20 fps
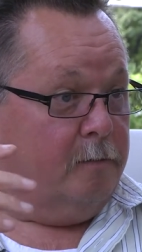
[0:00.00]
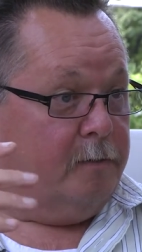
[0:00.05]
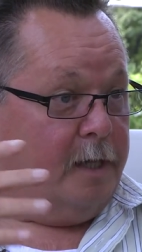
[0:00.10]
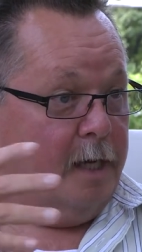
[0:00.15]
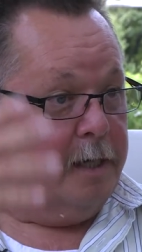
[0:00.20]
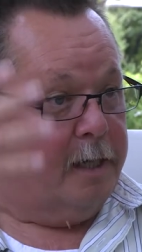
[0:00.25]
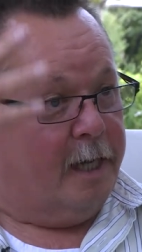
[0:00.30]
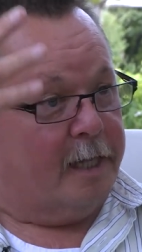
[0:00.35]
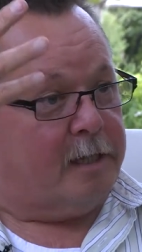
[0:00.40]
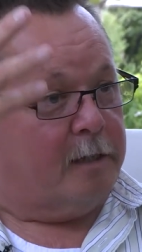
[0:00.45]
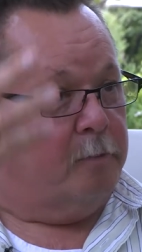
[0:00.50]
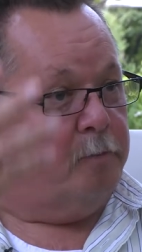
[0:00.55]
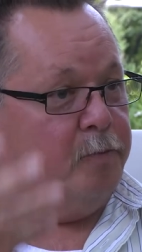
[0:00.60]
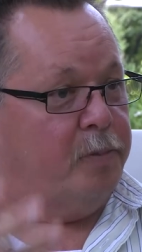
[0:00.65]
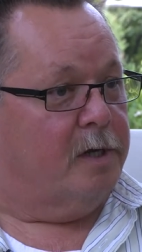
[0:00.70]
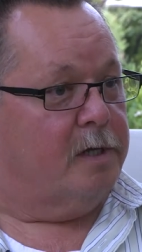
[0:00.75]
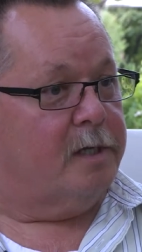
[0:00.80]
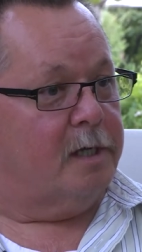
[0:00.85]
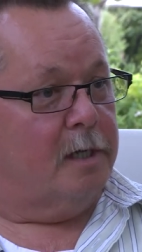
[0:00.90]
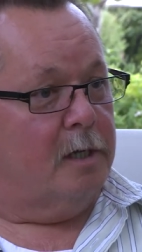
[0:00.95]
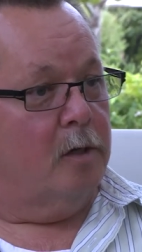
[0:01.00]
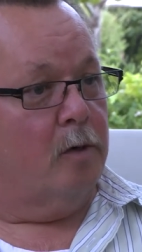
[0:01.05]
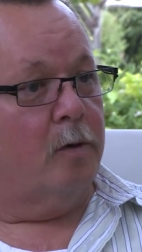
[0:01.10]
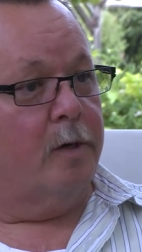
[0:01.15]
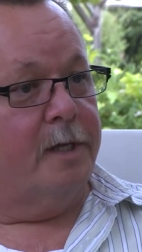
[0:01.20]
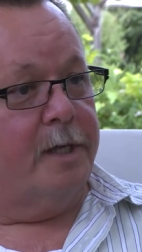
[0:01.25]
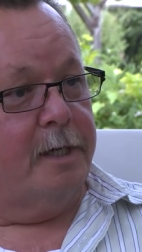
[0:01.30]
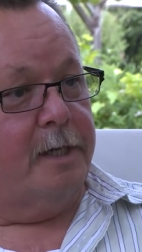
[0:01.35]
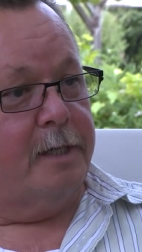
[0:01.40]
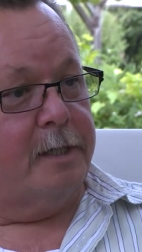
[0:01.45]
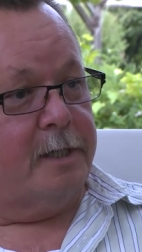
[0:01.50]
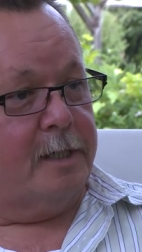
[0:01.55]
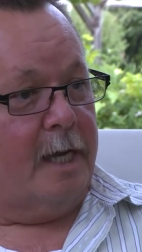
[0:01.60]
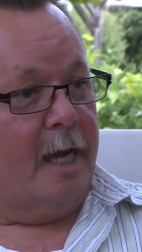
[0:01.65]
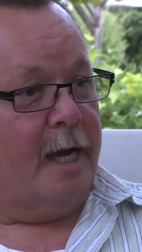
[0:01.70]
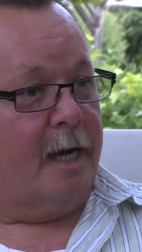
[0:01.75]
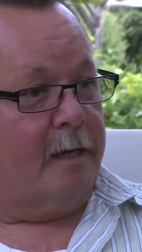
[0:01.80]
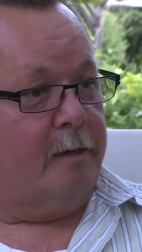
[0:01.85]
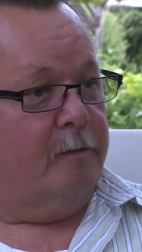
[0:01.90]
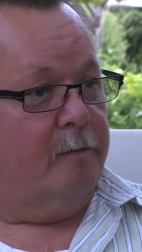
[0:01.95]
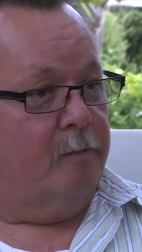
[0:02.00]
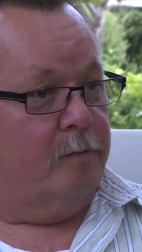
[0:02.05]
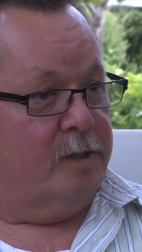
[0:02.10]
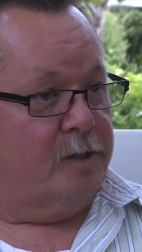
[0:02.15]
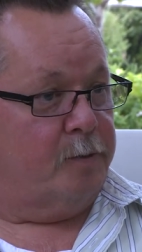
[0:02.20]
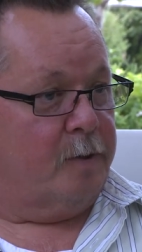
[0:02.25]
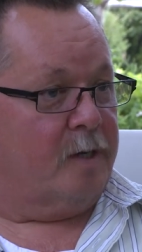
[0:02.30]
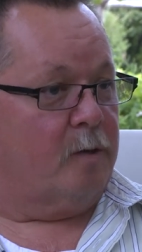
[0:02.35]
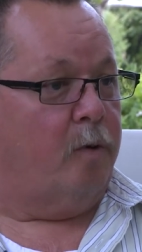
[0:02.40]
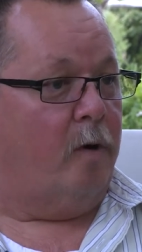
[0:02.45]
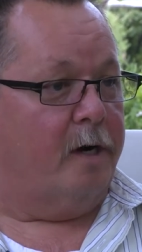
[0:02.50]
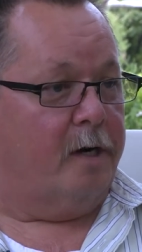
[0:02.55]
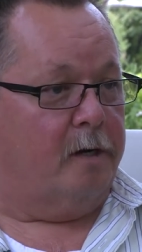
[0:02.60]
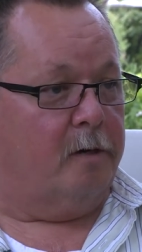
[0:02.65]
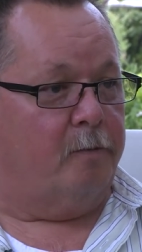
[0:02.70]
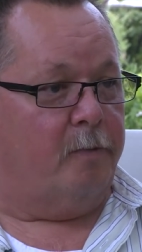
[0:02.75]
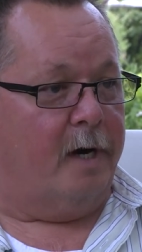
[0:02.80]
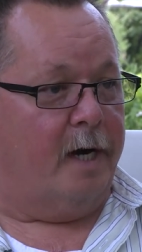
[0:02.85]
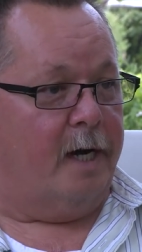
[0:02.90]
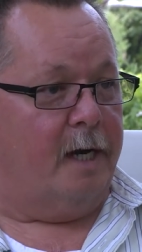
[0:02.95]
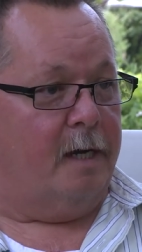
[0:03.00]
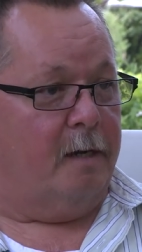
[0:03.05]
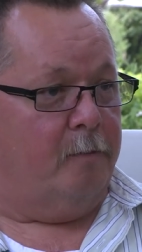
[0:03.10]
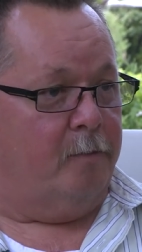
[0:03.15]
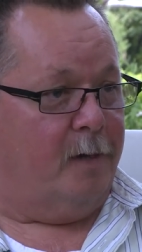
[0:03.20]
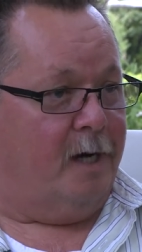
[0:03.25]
They let them build it lower than the stack was required by,